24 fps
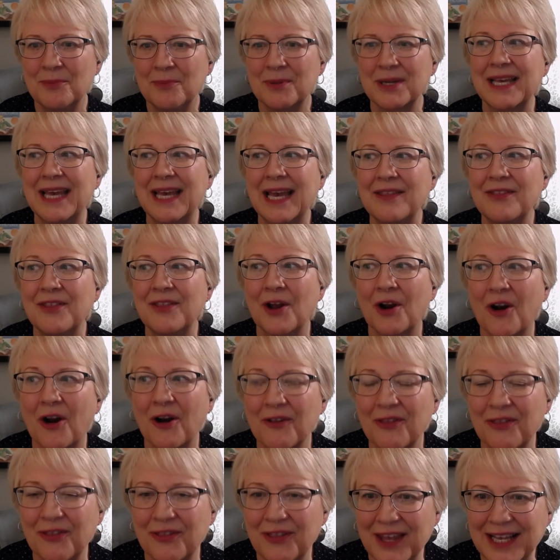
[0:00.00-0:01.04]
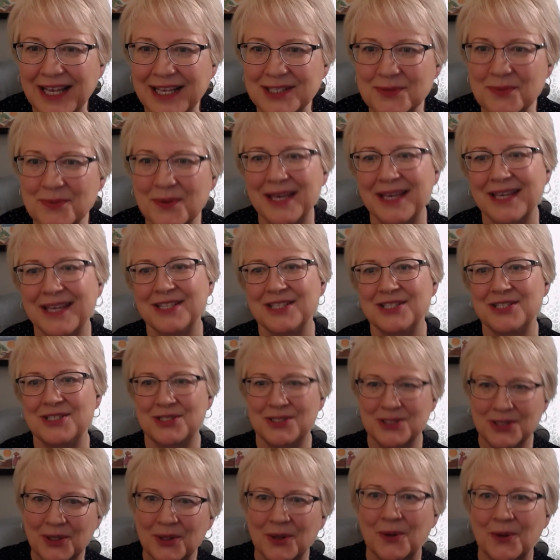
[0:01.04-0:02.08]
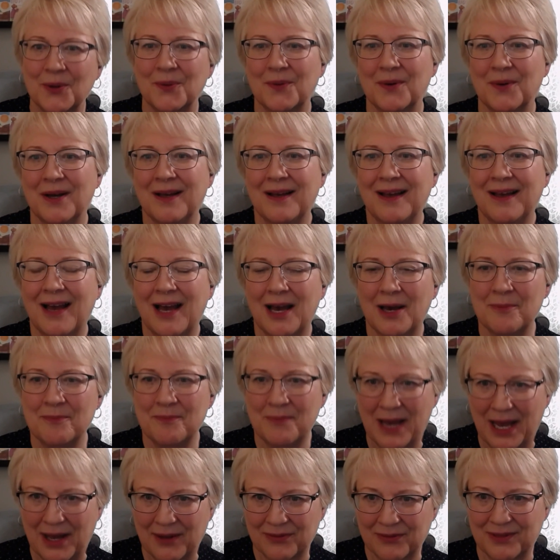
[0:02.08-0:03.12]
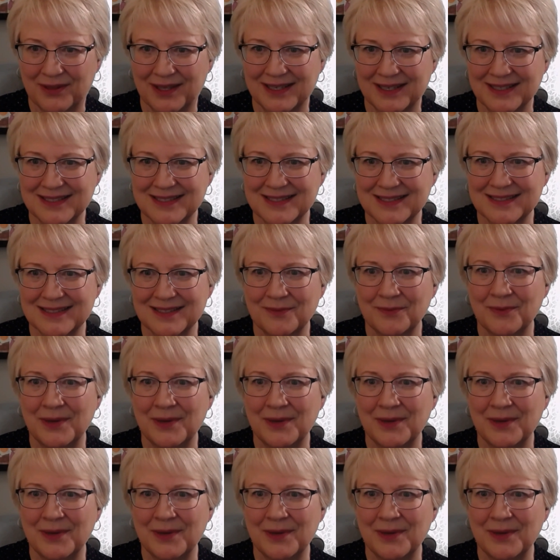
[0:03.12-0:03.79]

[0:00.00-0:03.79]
But again, there are things we can do about mm-hmm. this.